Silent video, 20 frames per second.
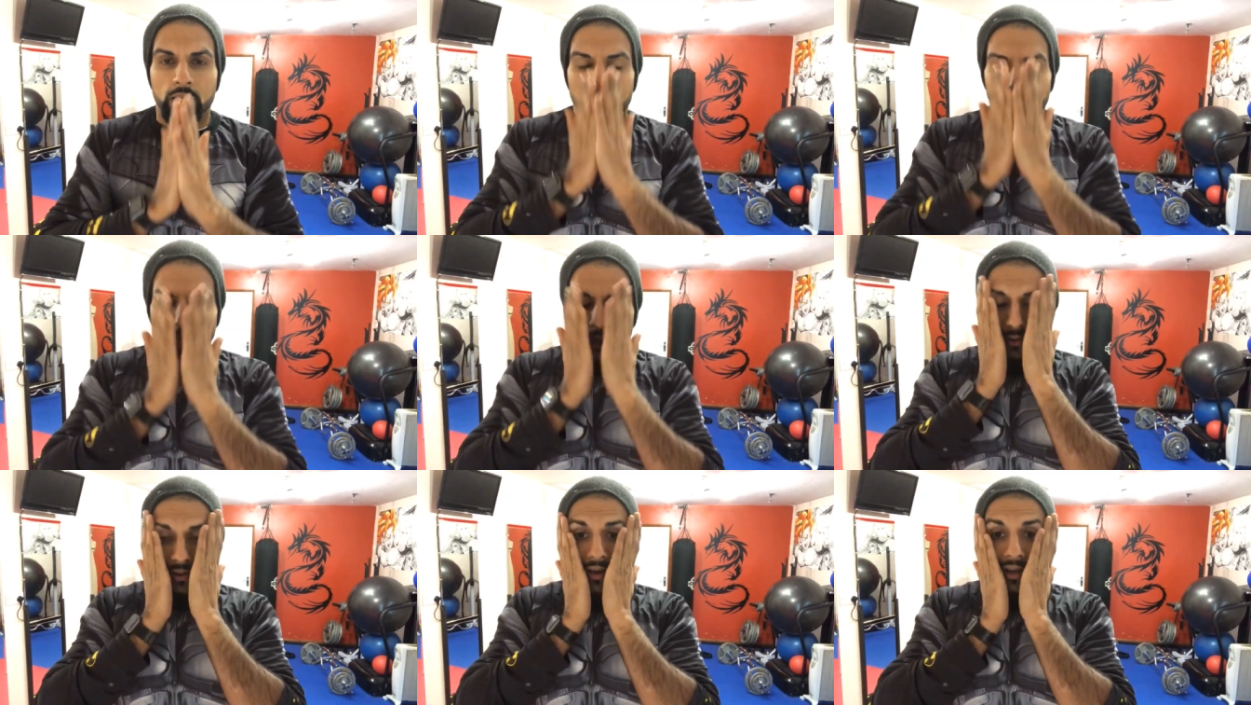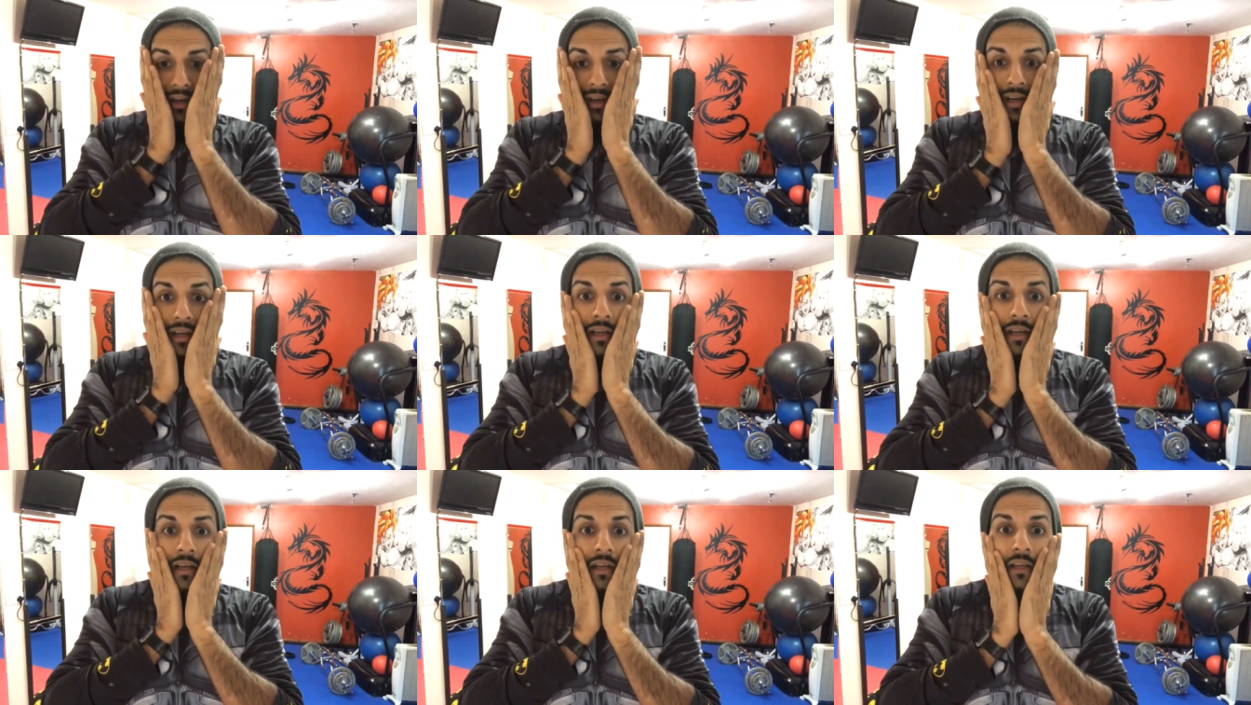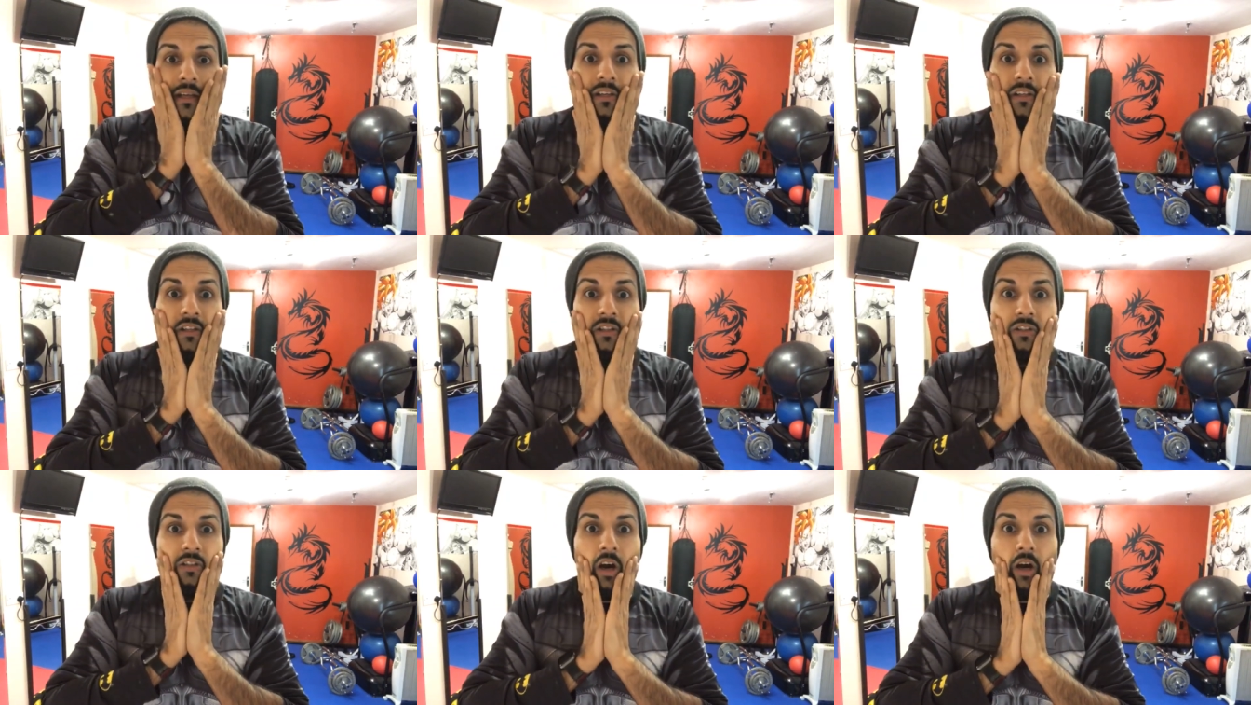Now
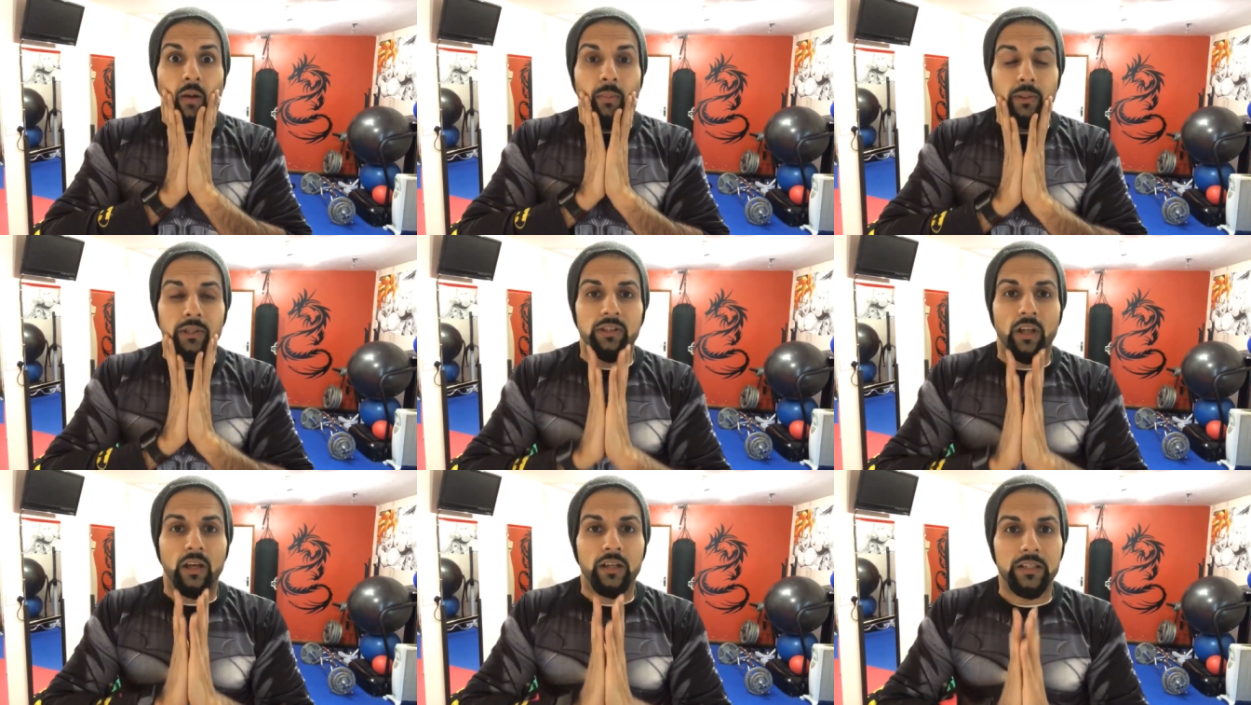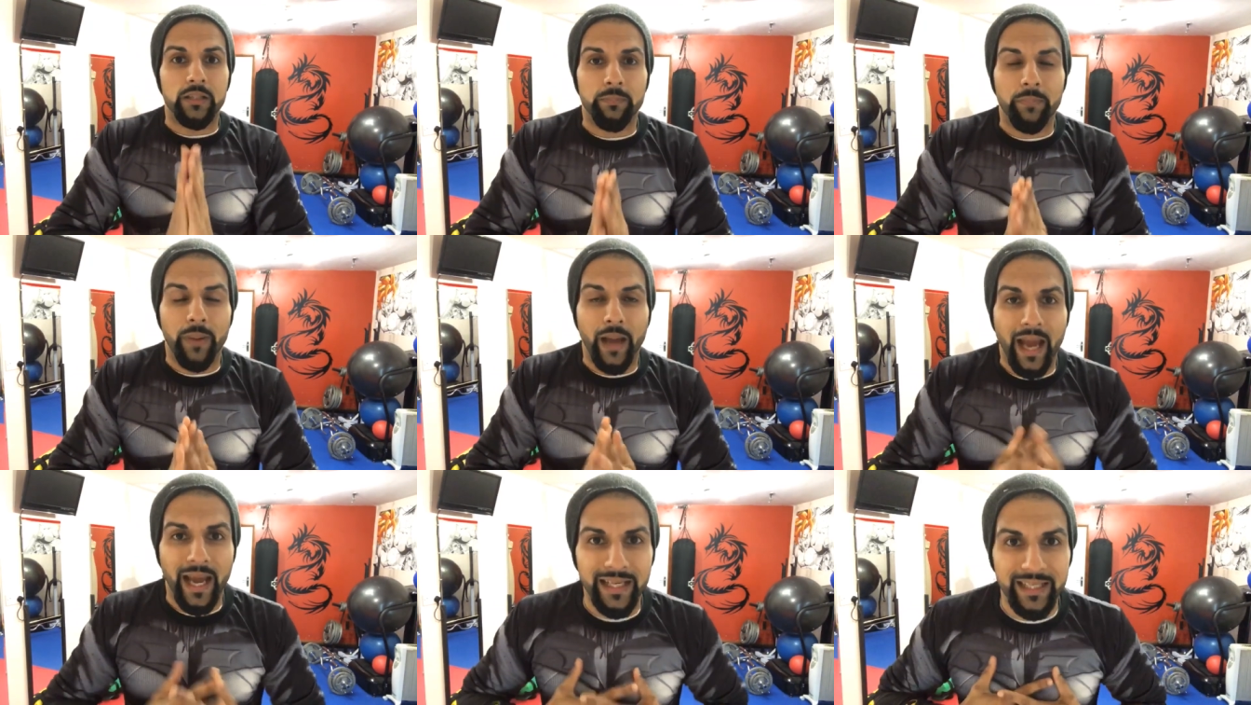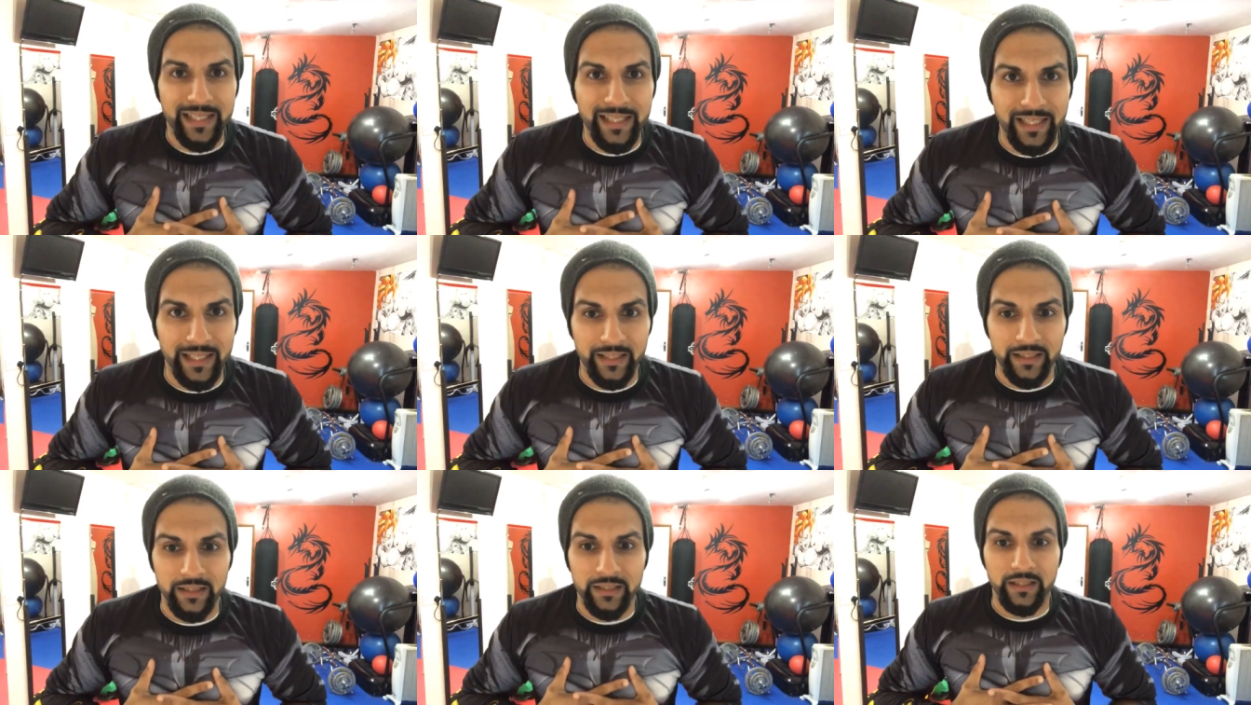Darby started
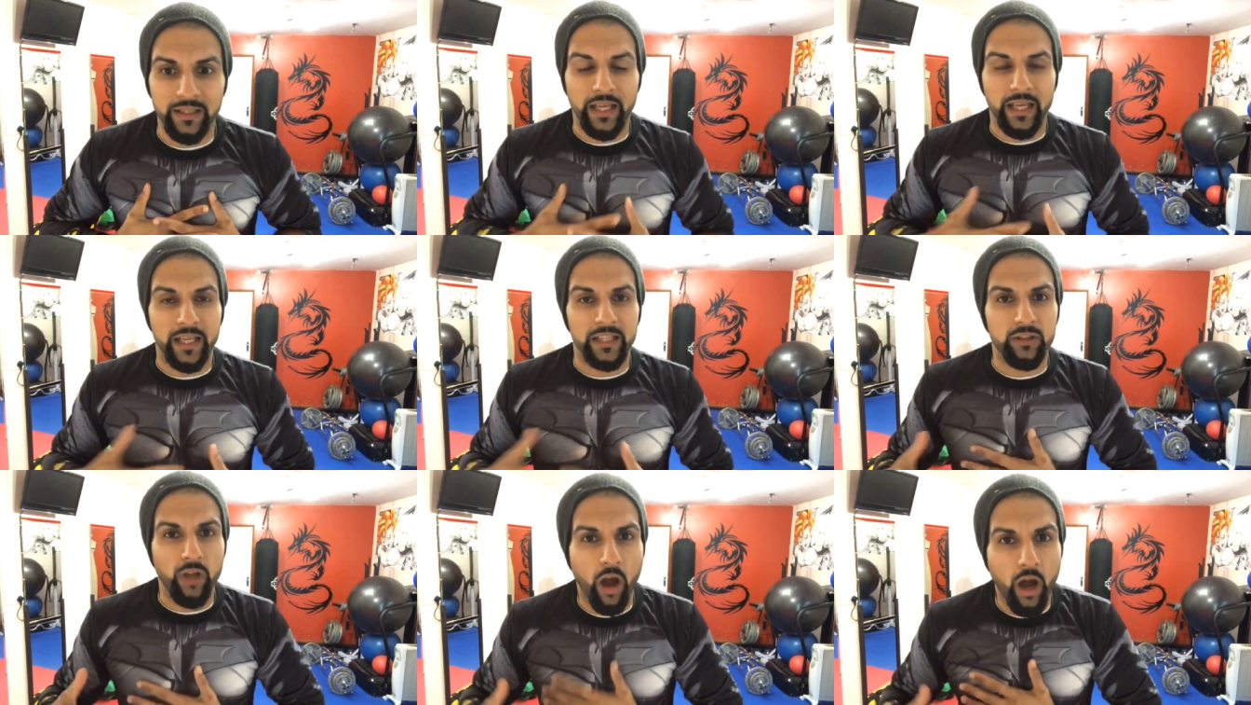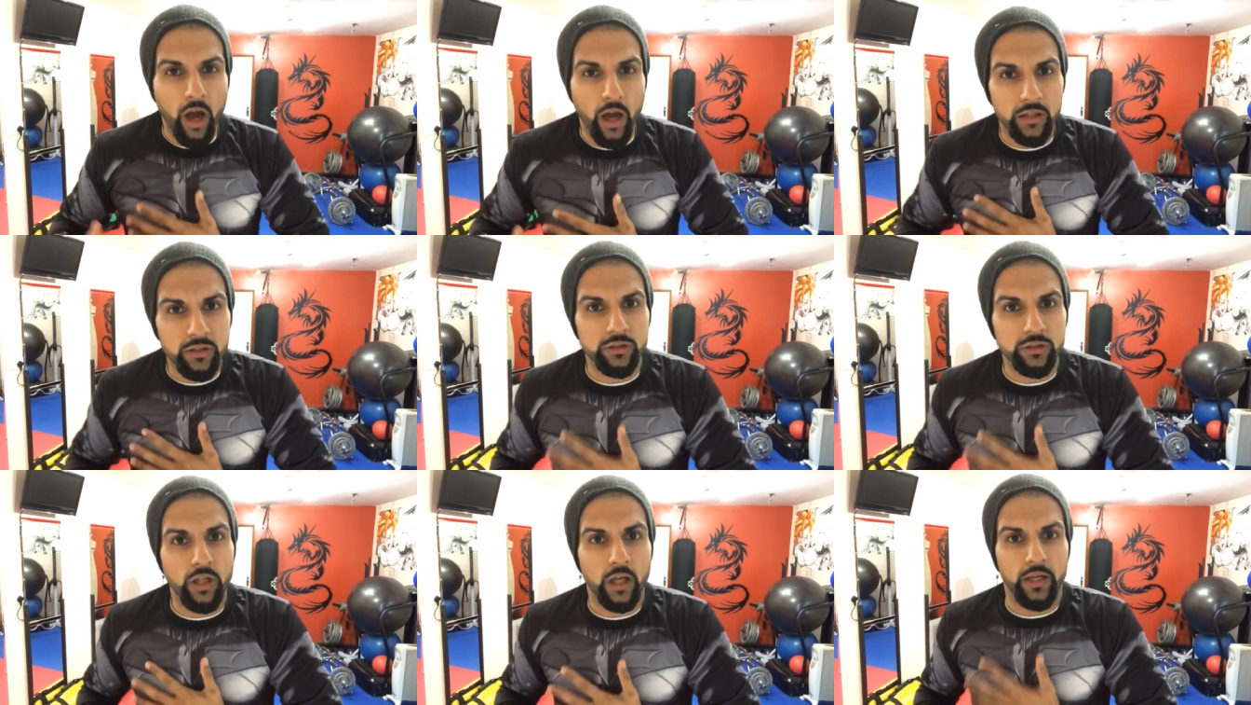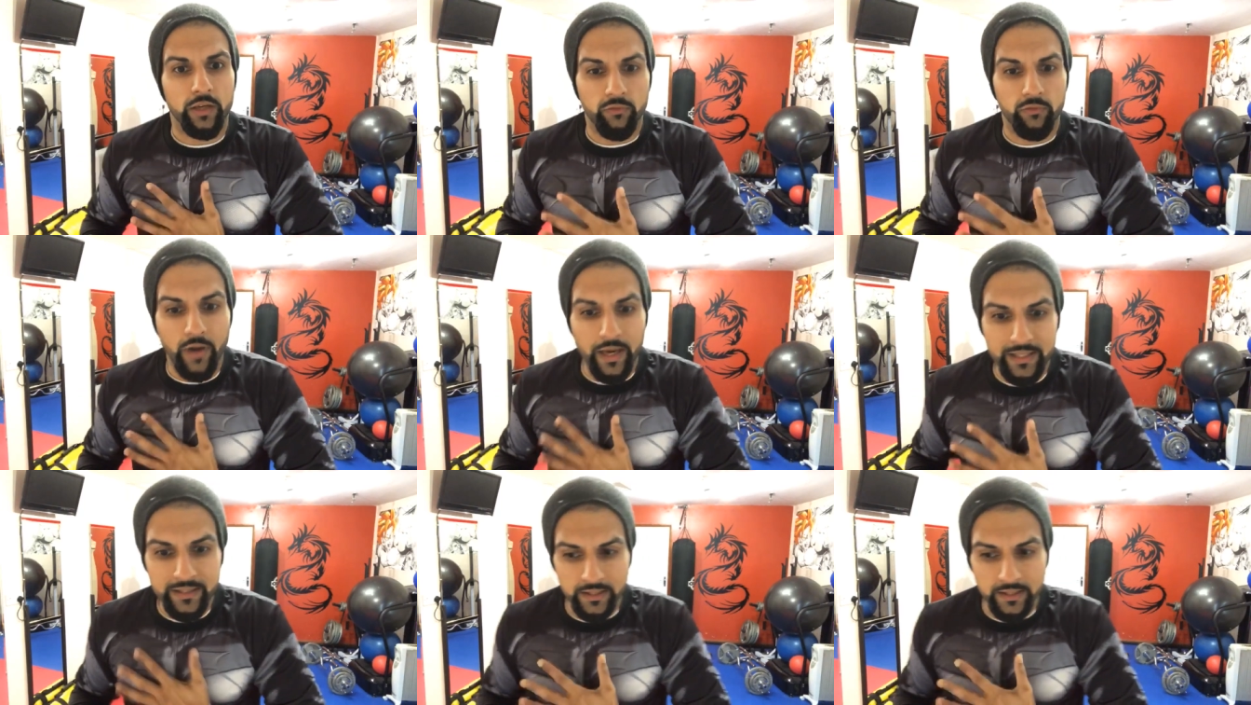panicking. His heart started
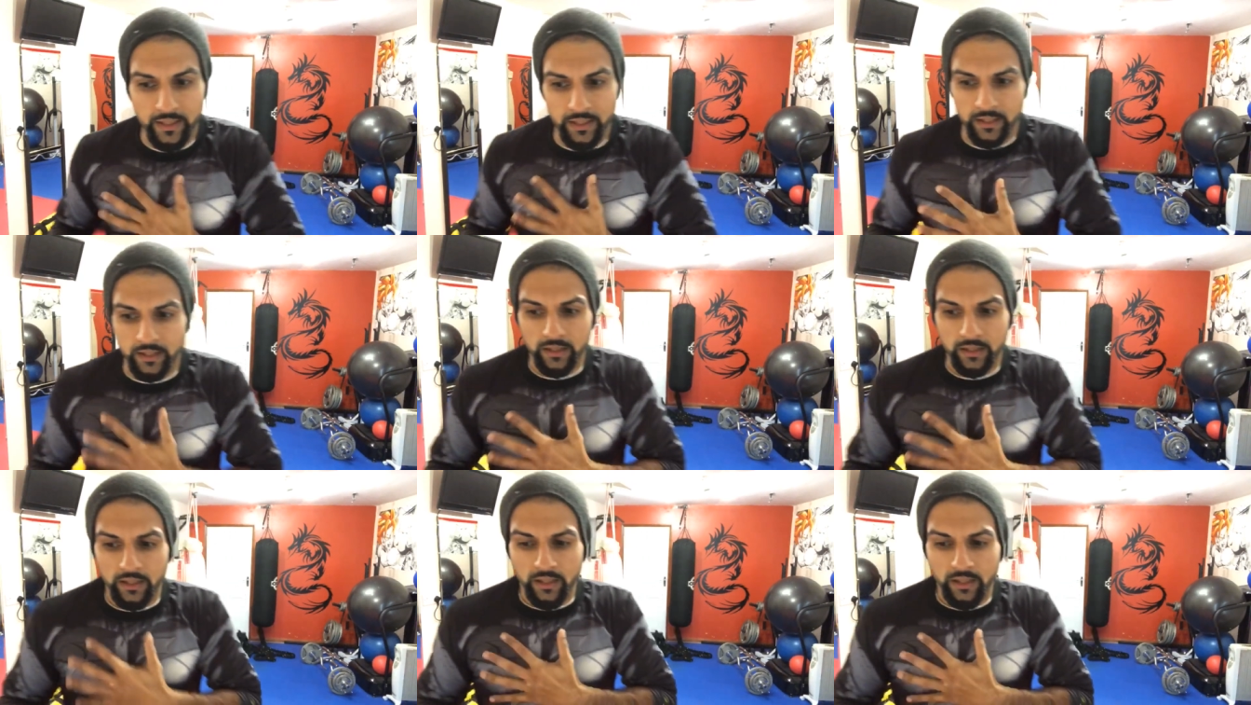racing.